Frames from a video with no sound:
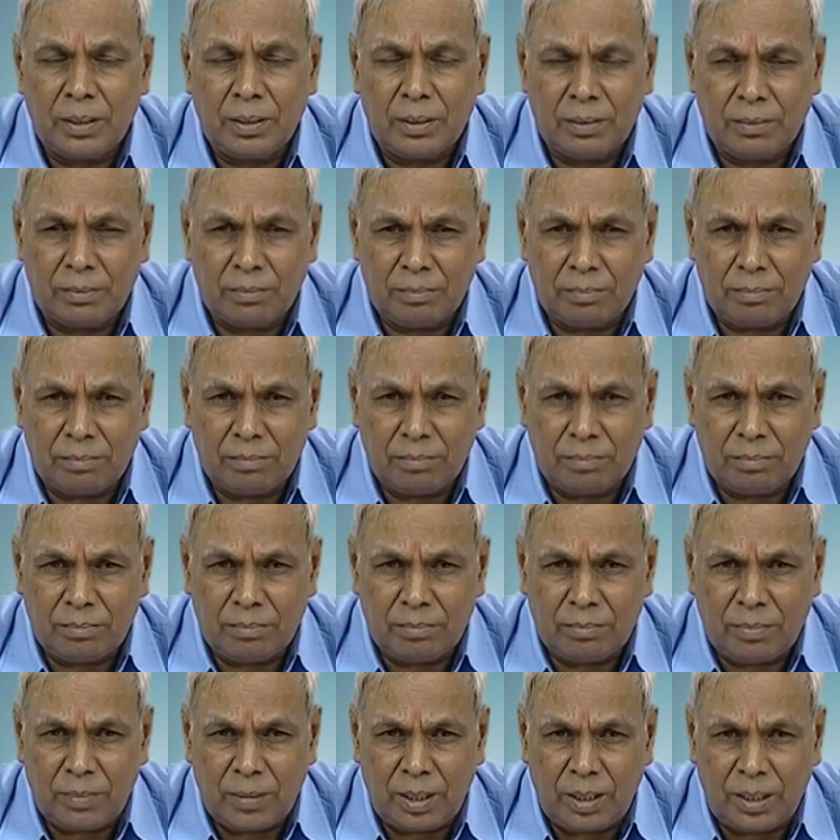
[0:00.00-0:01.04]
um,
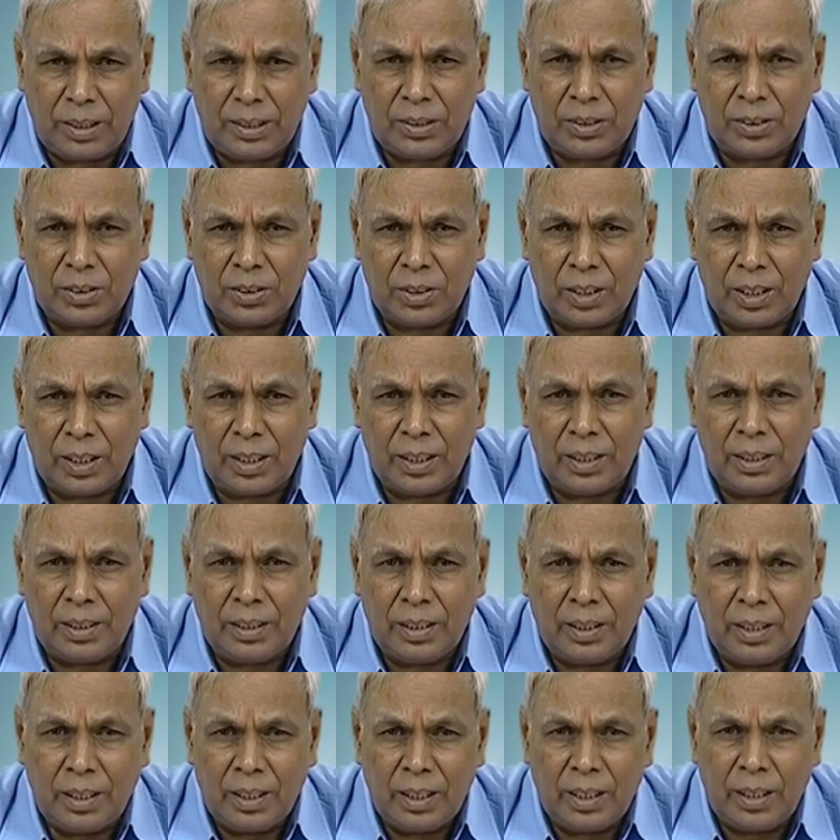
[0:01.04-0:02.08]
Indian oil
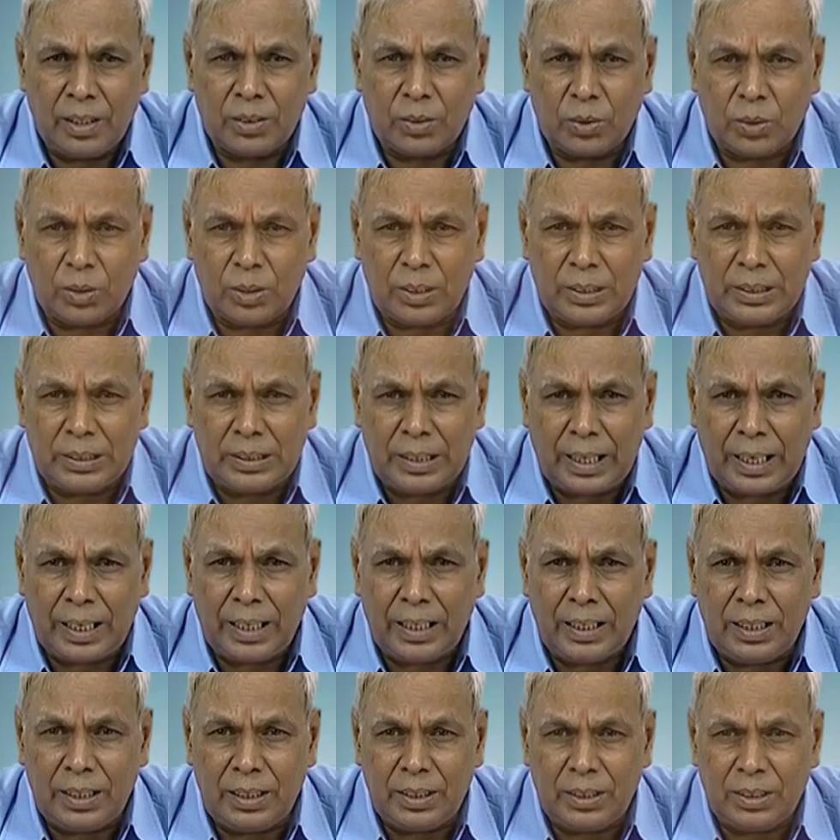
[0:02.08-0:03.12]
and so the
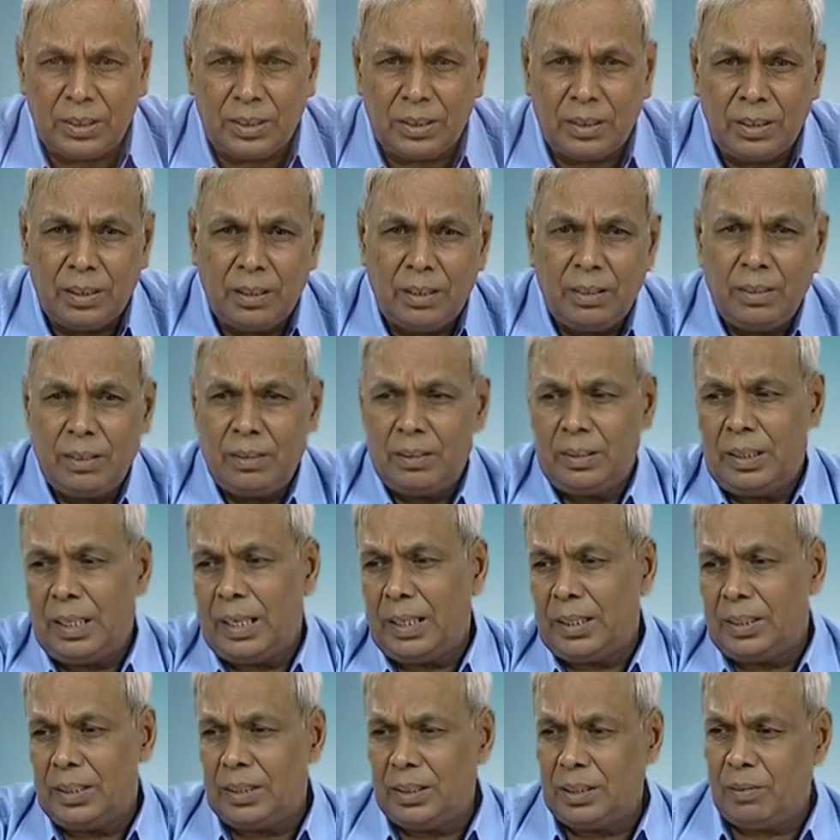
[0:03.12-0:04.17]
xylene
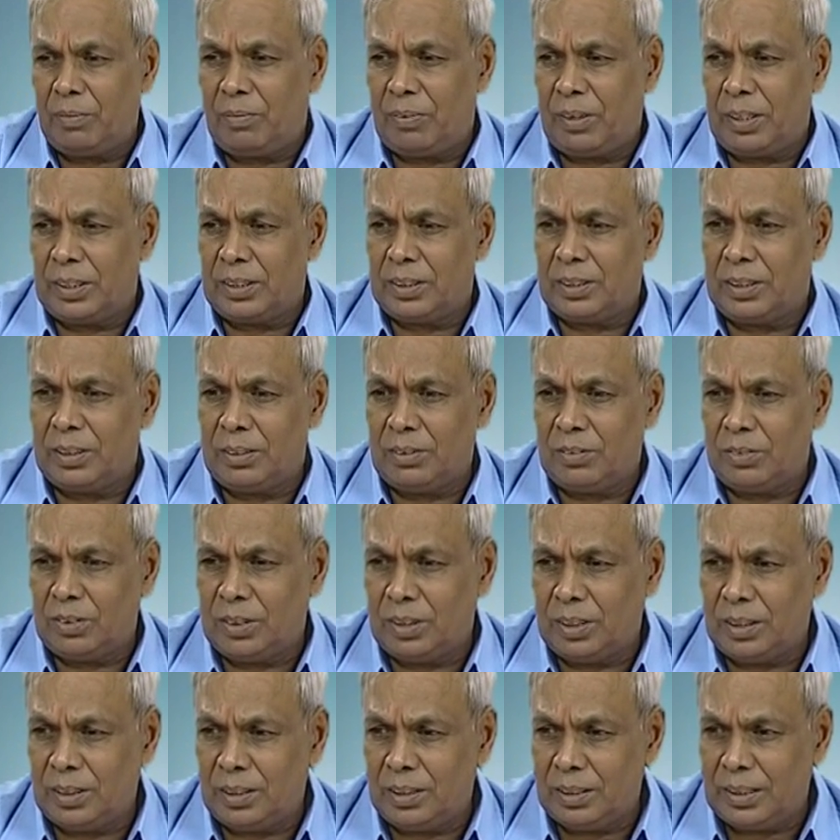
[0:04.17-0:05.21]
that is the fraction you
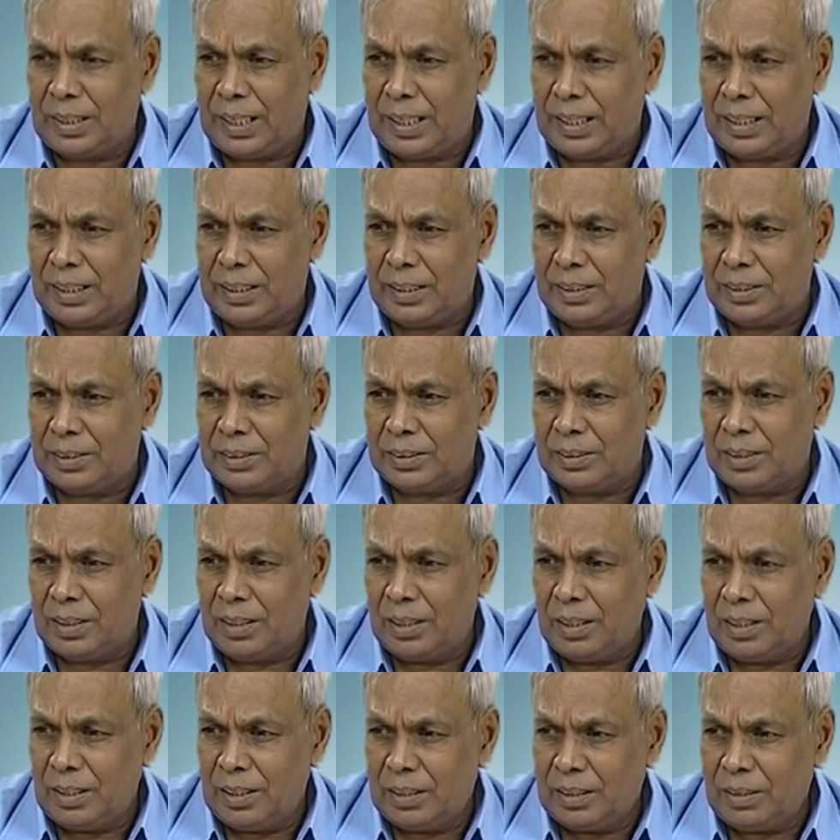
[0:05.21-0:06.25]
see the xylene
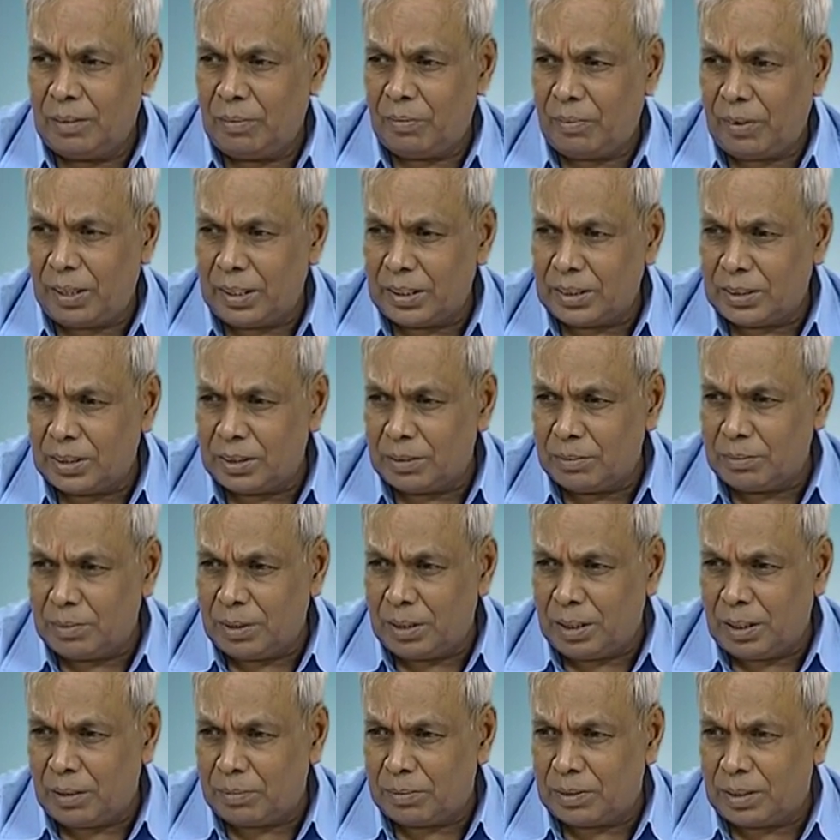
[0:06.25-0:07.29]
the fraction of the
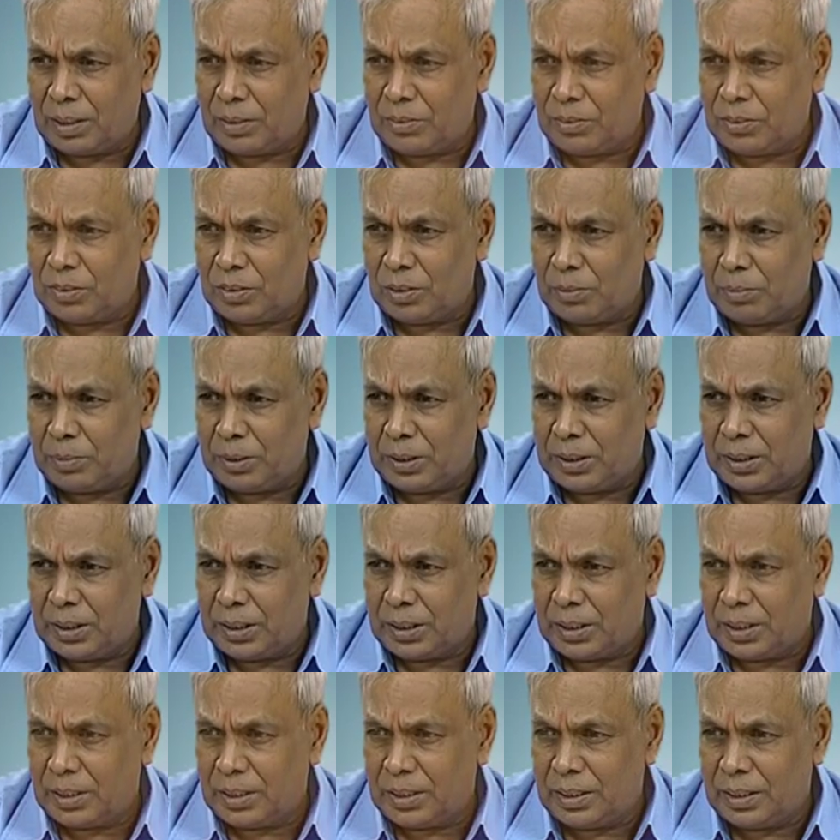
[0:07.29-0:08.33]
naphtha which will be
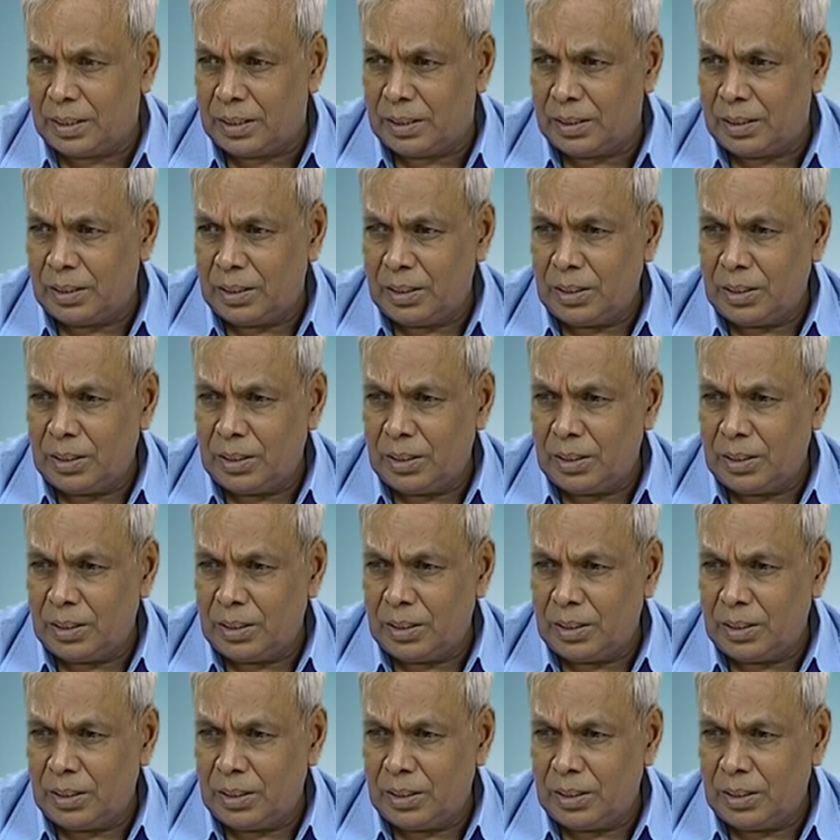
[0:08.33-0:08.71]
taking here